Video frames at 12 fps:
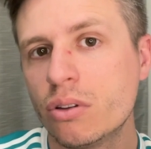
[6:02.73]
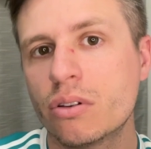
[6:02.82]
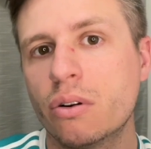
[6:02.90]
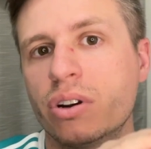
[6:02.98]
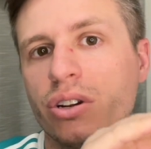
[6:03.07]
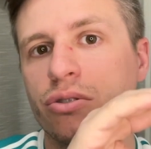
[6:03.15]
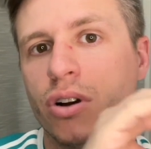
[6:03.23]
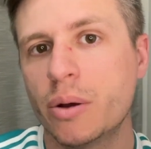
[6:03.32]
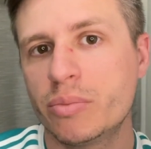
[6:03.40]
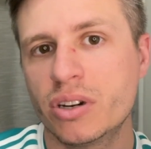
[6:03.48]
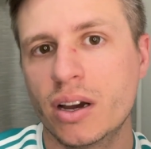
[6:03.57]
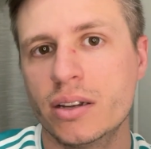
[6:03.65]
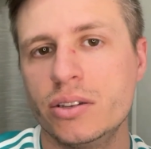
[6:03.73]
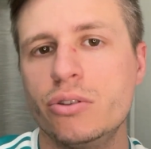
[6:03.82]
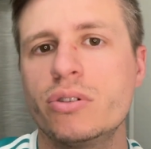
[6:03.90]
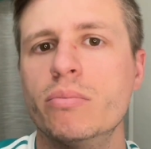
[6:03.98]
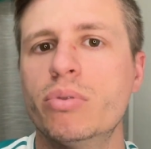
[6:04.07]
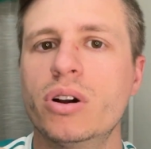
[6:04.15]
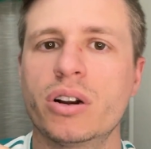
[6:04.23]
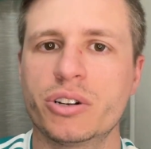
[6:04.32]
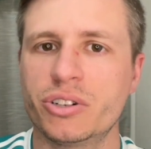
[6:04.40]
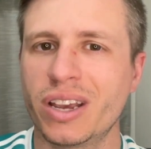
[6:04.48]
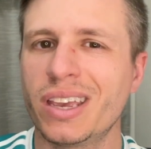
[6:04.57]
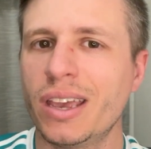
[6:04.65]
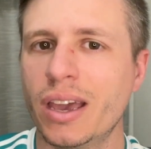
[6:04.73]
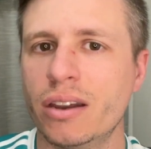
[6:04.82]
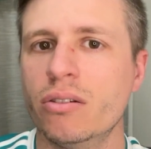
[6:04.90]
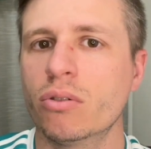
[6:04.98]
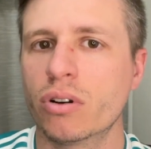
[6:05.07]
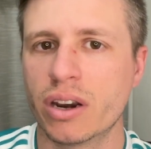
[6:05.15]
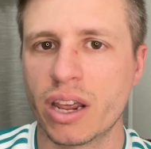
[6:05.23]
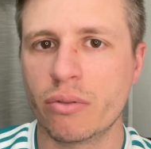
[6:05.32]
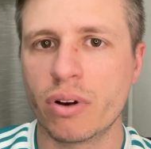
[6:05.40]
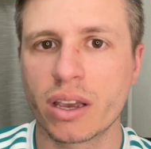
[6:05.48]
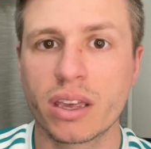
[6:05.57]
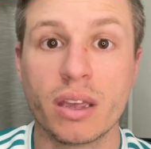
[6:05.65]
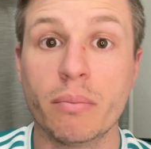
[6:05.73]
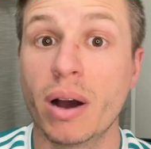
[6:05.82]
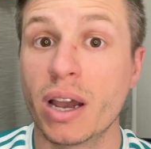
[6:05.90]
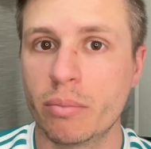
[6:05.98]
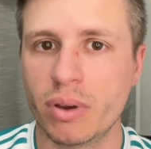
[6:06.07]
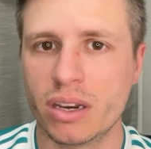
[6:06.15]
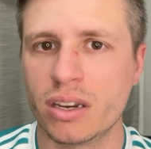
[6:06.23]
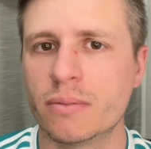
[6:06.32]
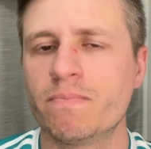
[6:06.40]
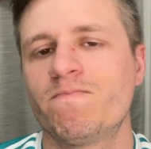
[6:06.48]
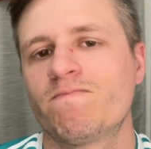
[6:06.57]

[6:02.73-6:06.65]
throw in a drop shot, you can put on a shaky head or a Ned rig, in my opinion.